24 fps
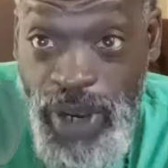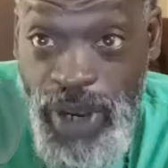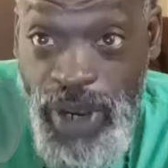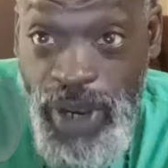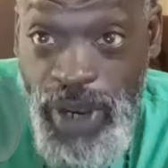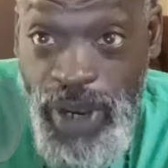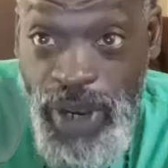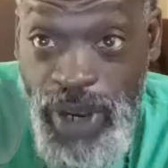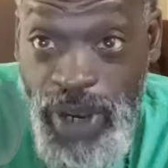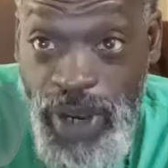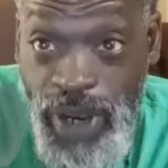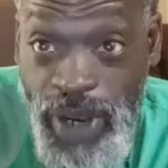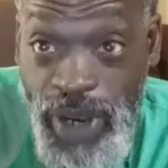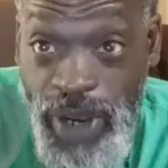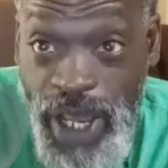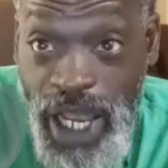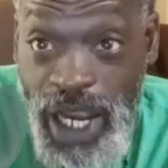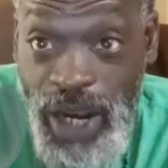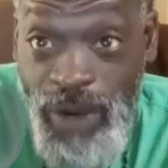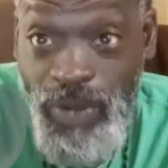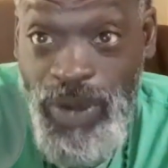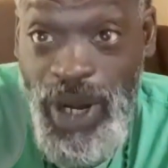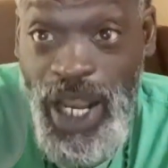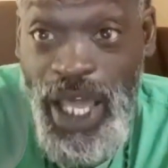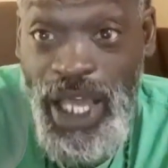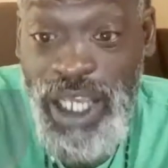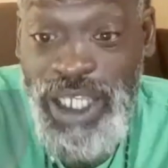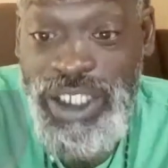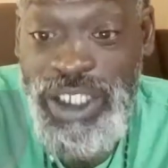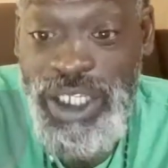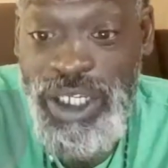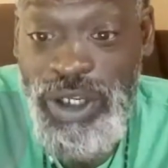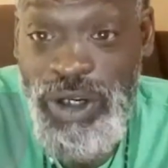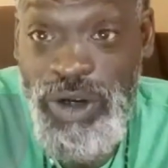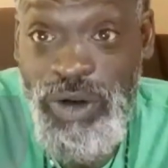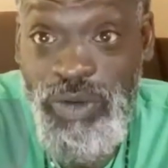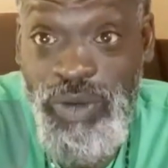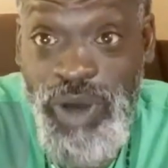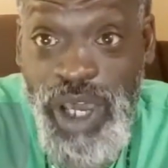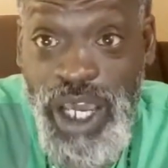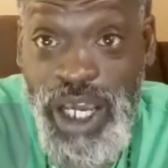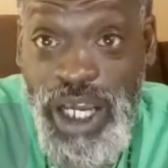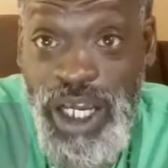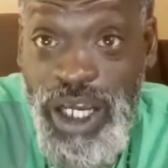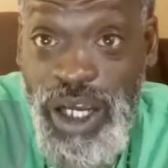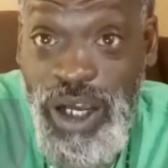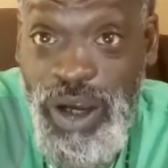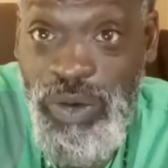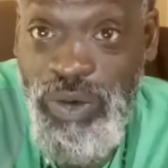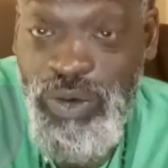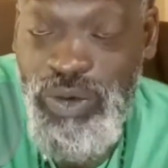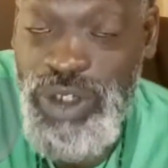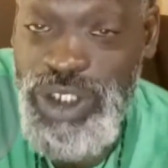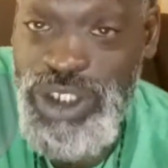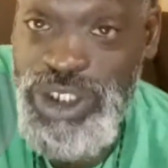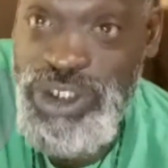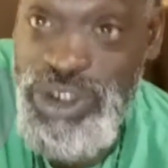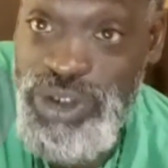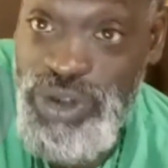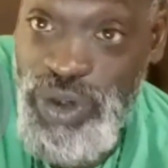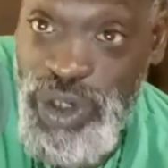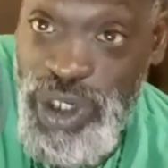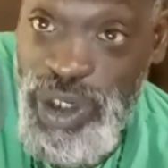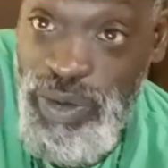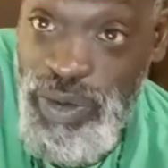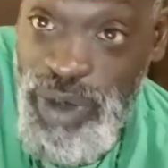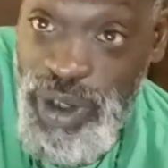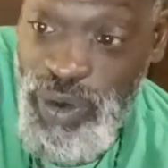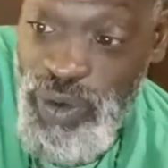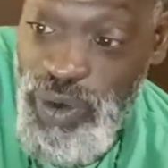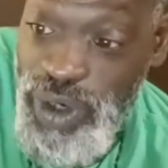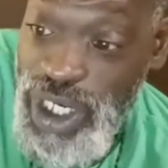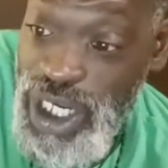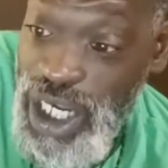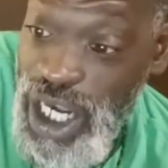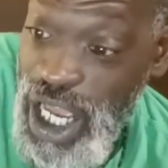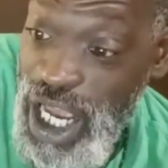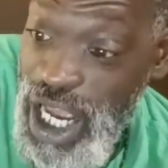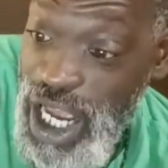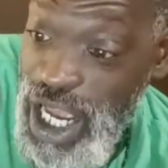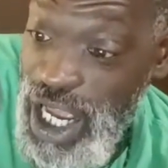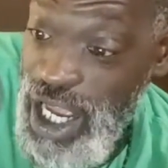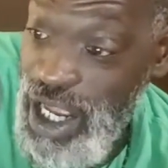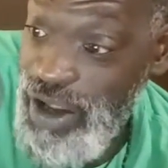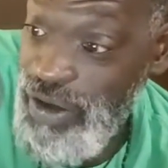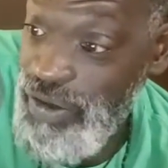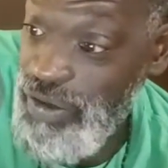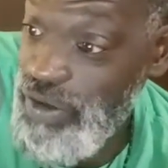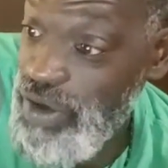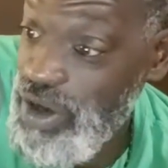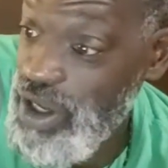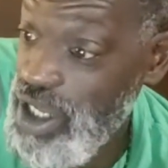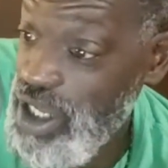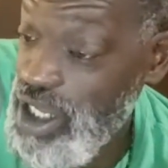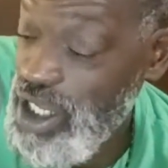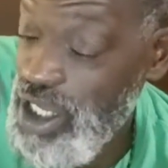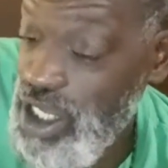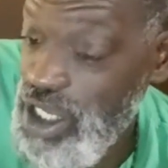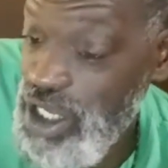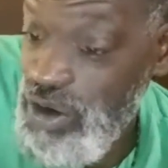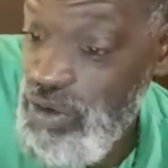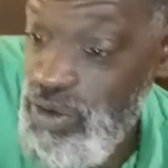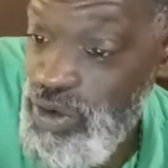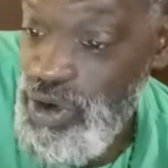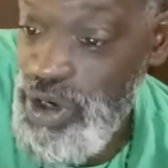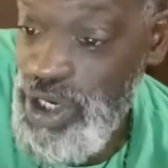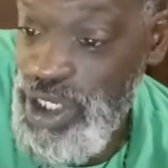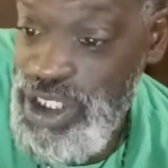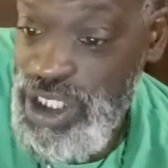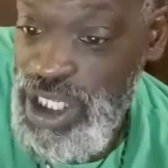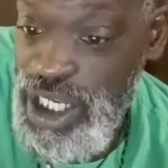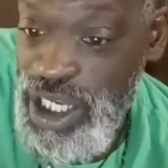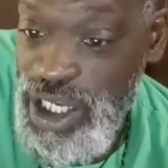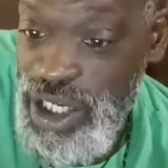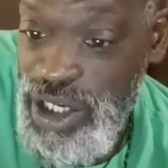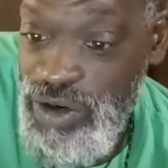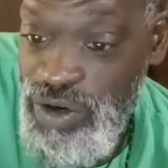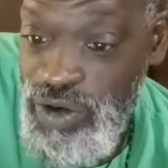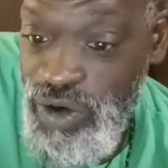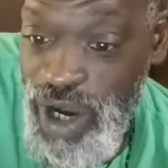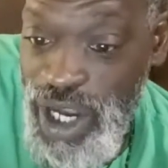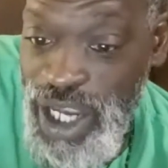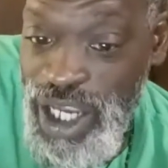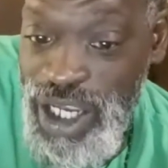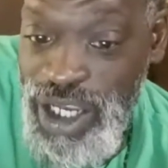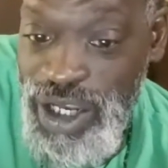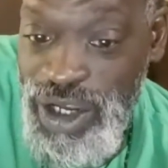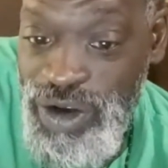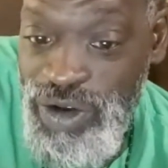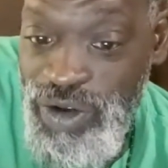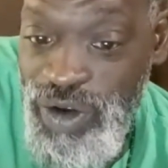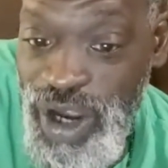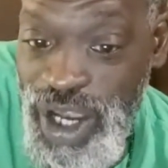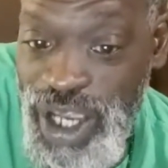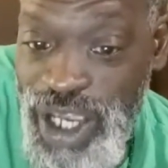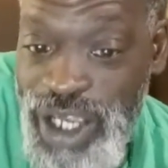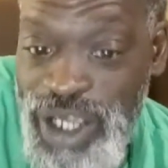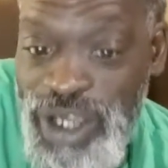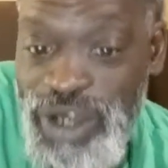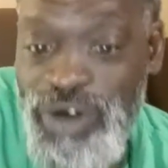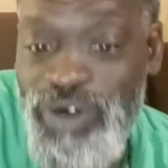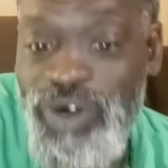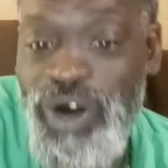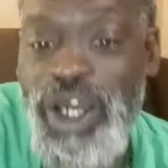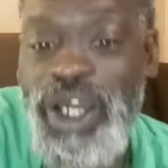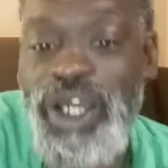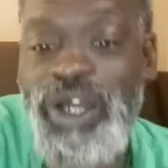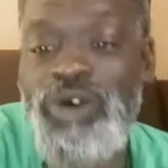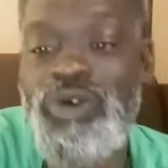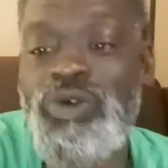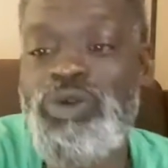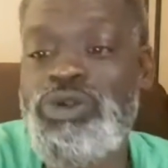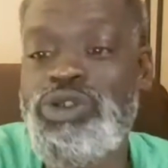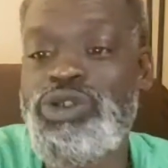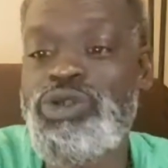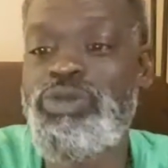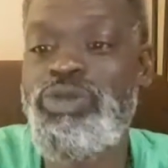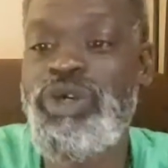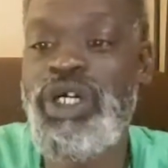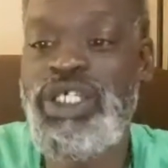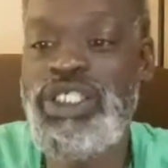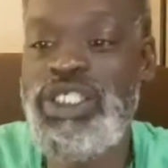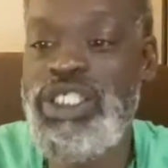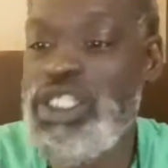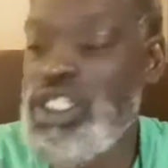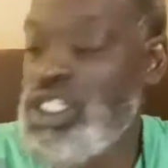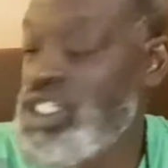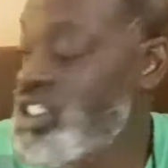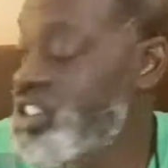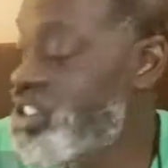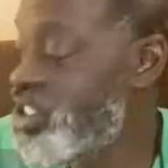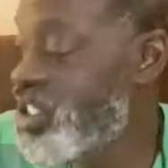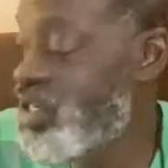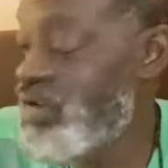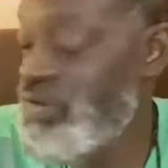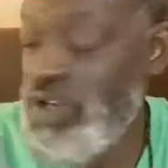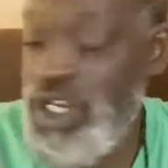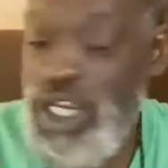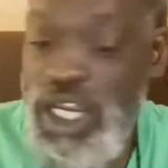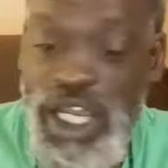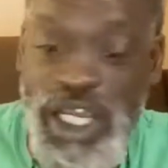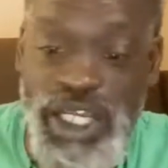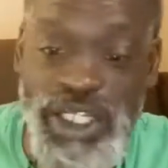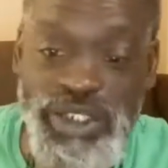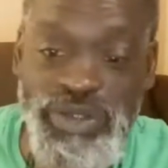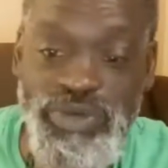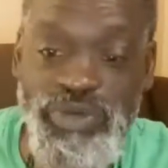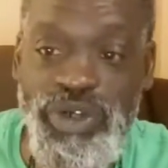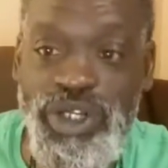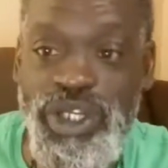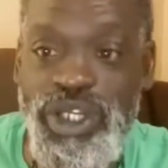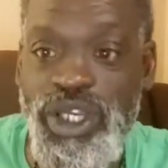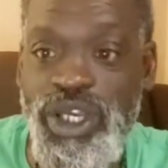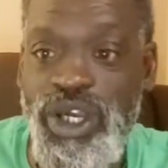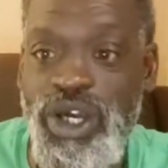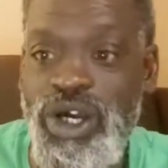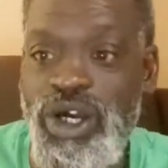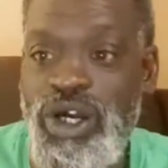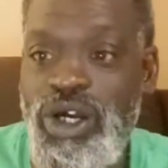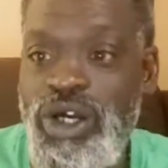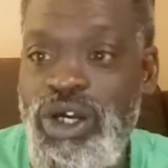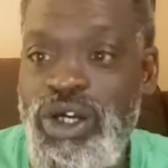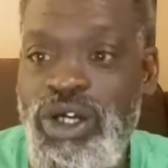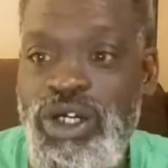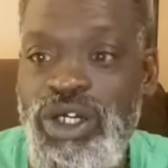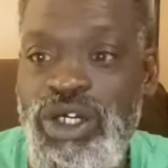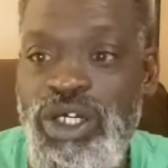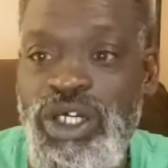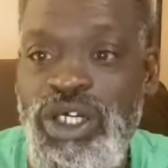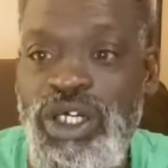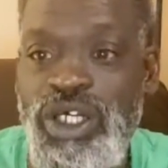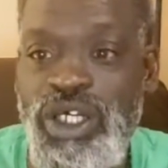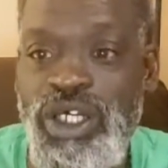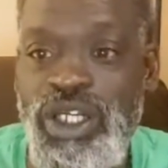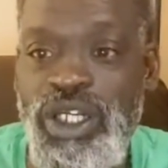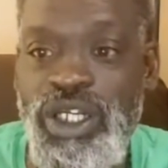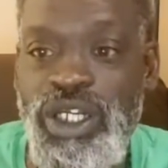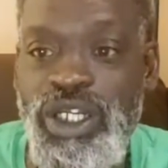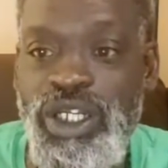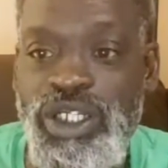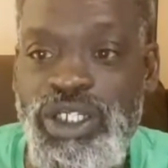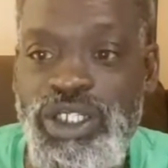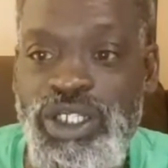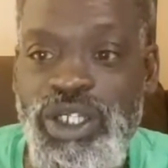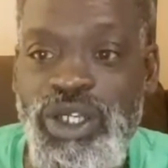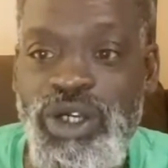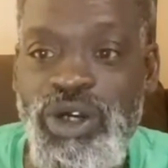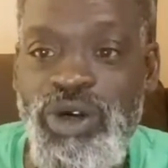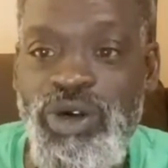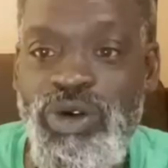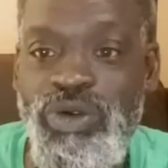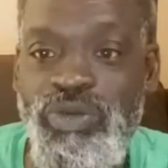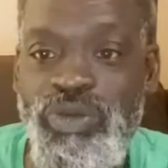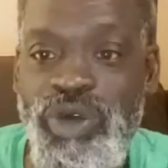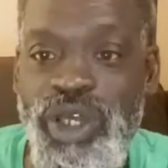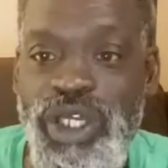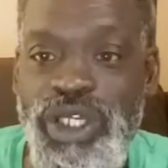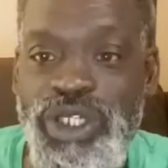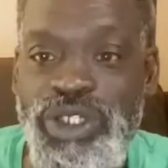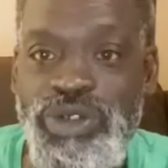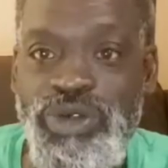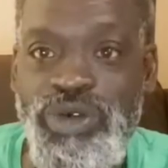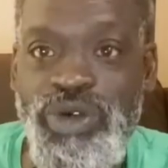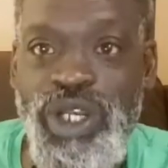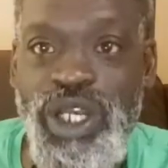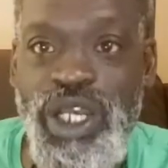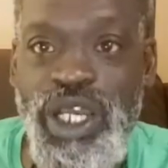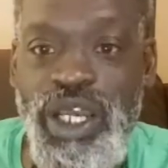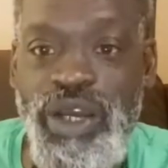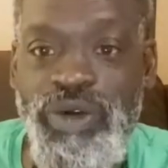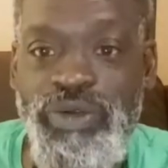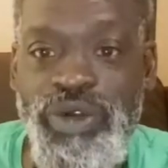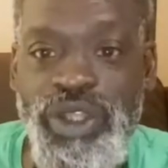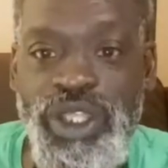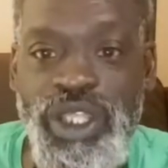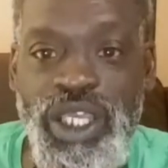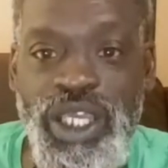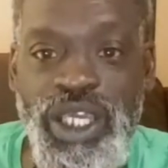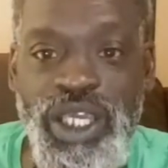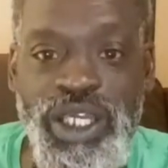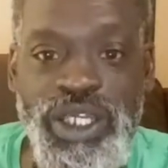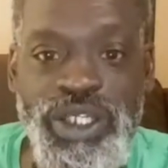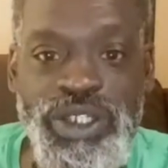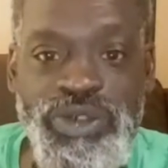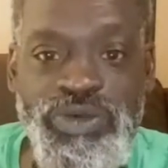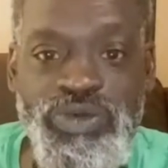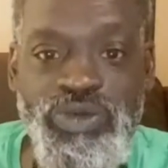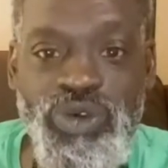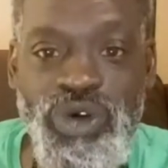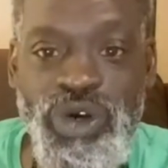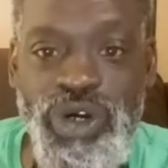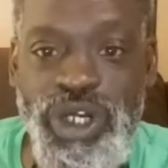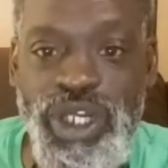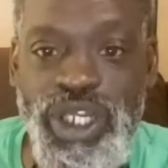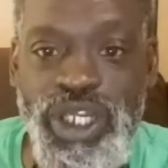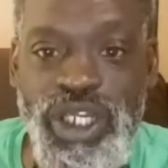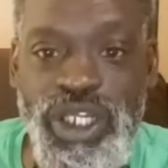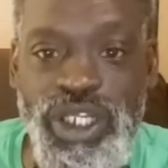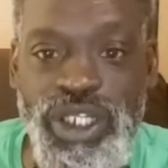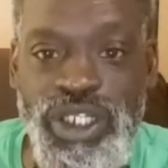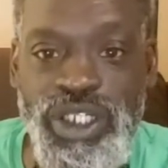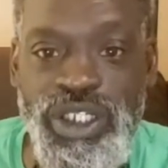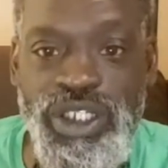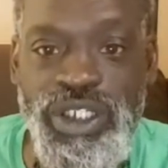We got the black signal back up. We streaming. We live. Want to say great Ujamaa to each and every last one of y'all. Let's go and make sure that everything is working.